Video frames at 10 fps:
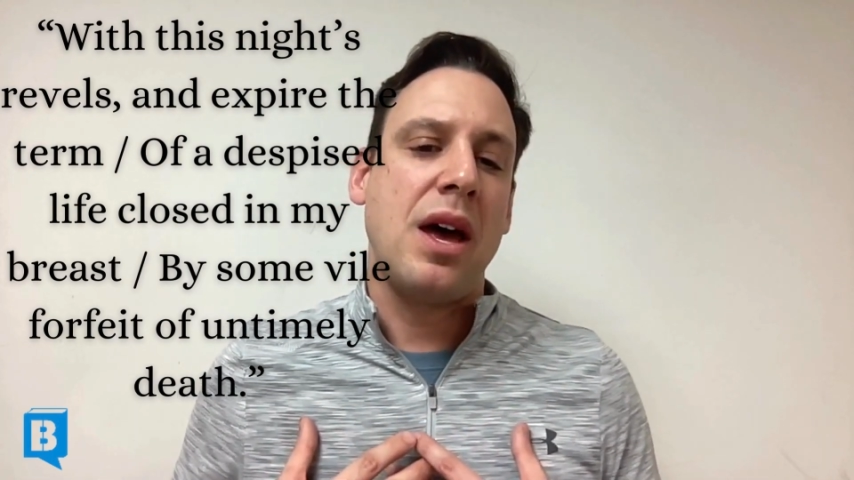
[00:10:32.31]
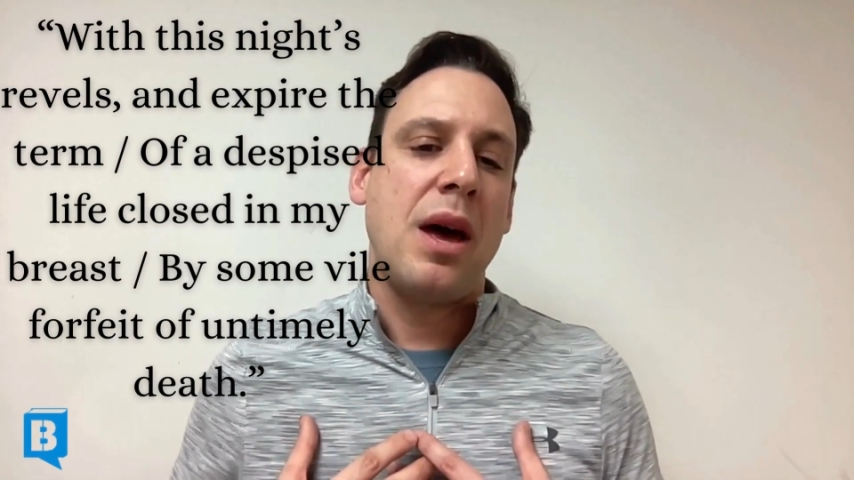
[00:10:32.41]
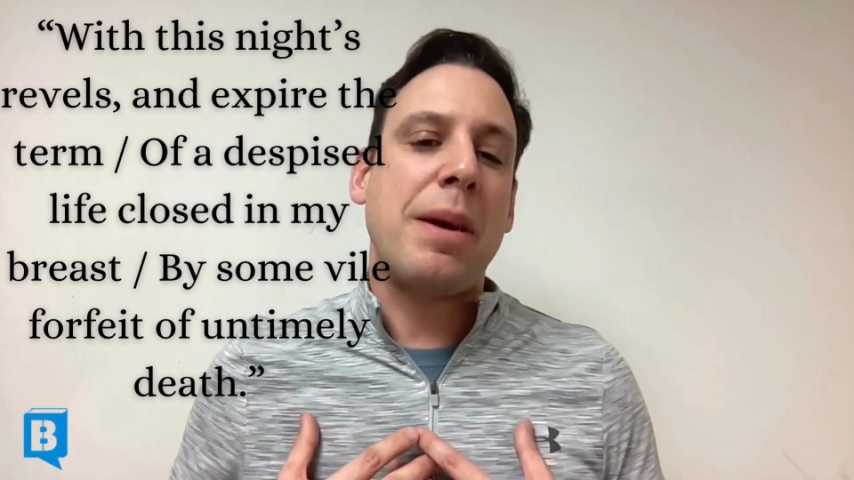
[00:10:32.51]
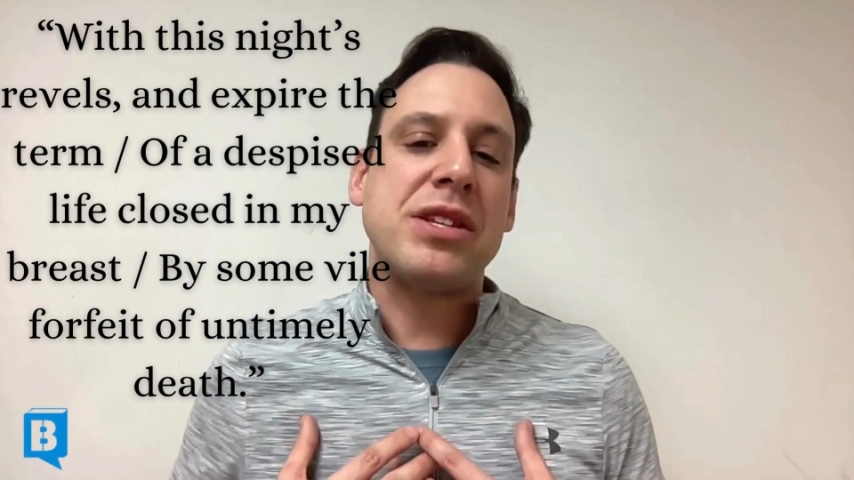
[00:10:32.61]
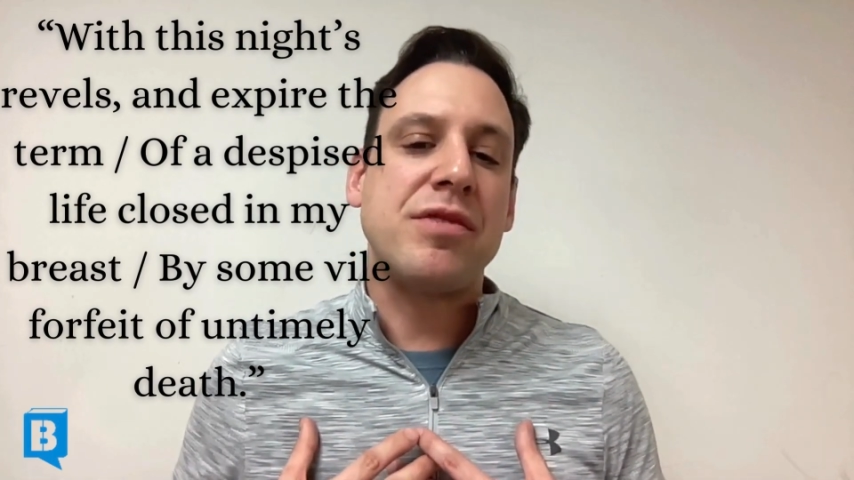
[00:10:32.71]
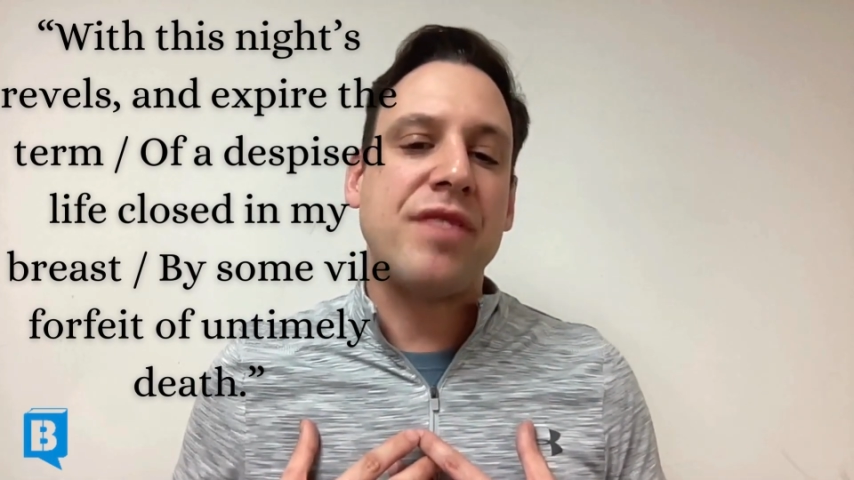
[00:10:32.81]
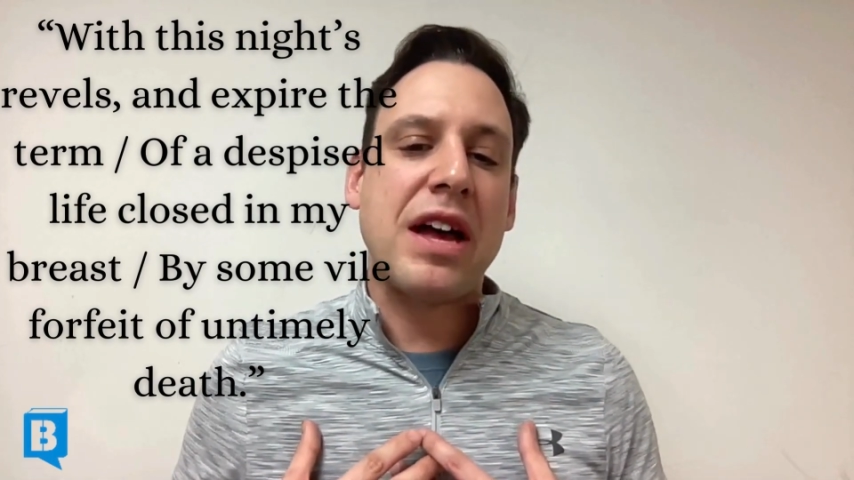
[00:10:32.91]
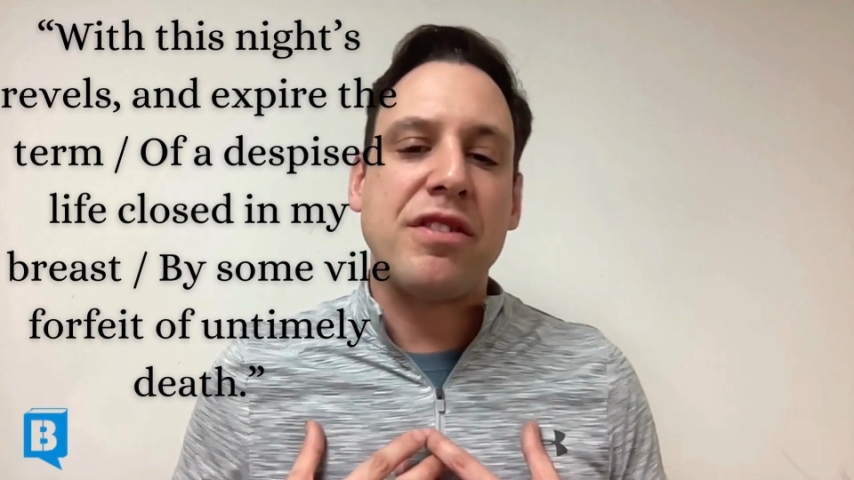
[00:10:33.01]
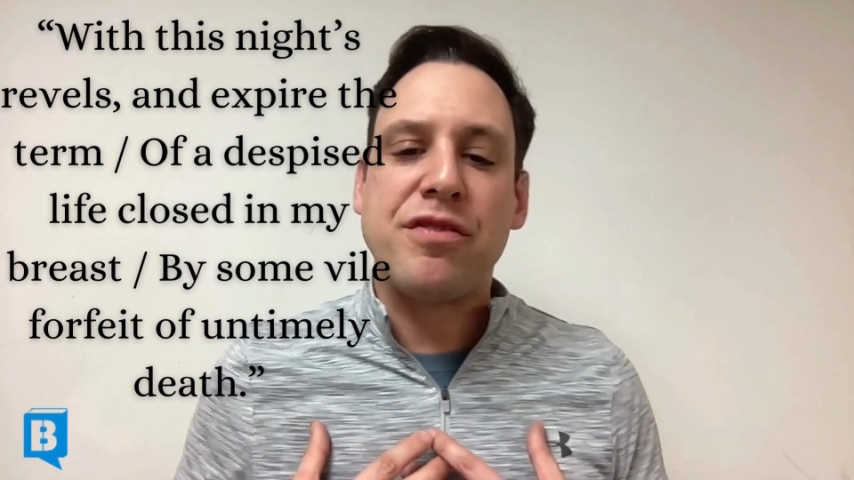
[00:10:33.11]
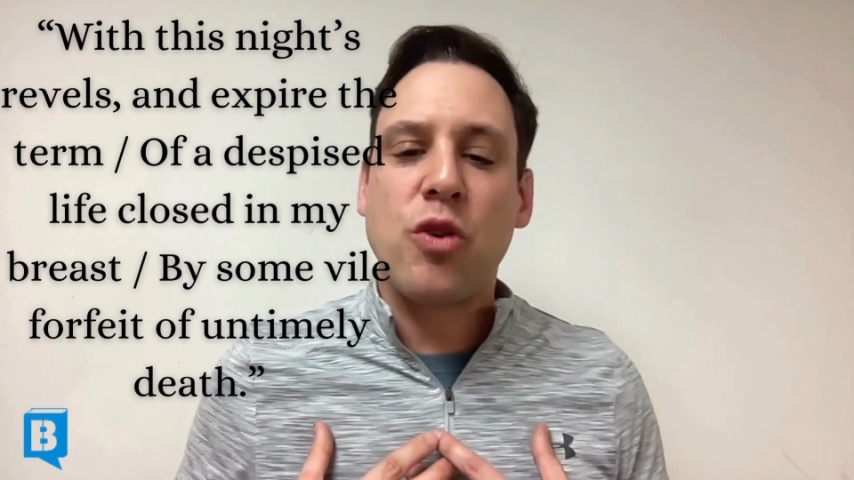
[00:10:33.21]
by some
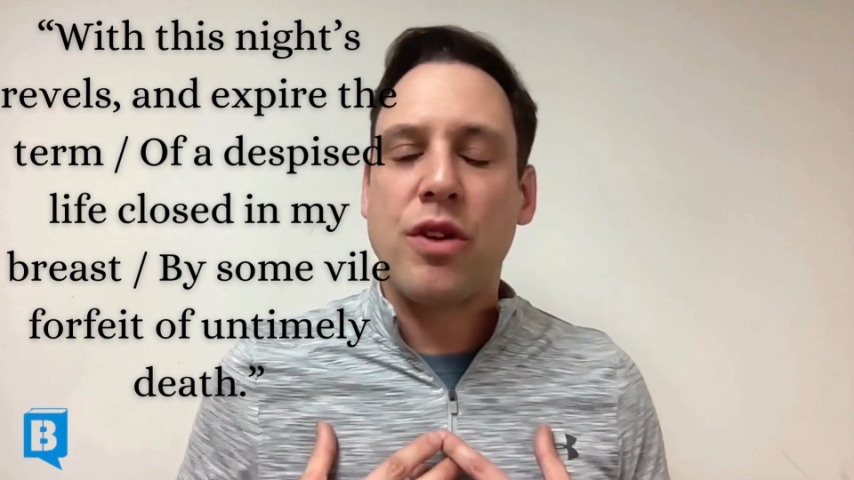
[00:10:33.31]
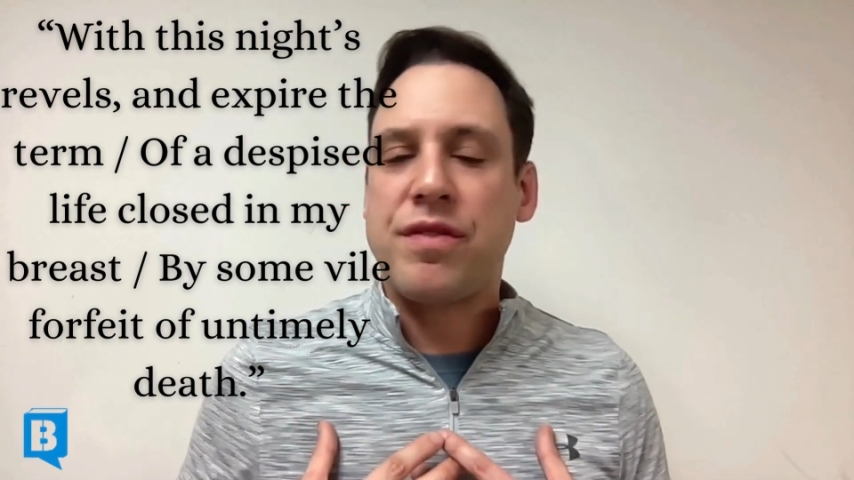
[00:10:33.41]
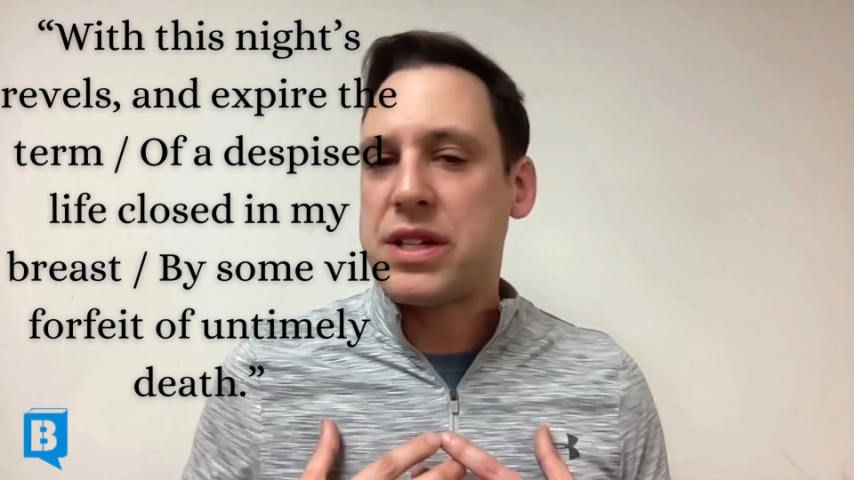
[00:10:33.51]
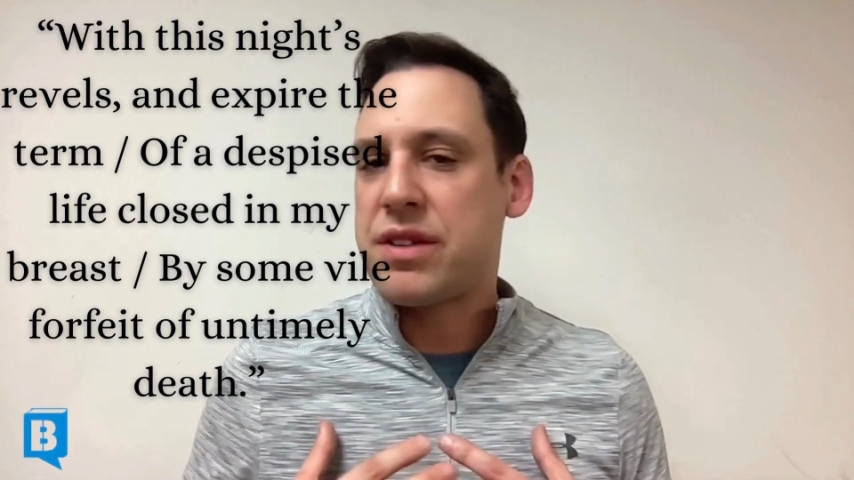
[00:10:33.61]
vile forfeit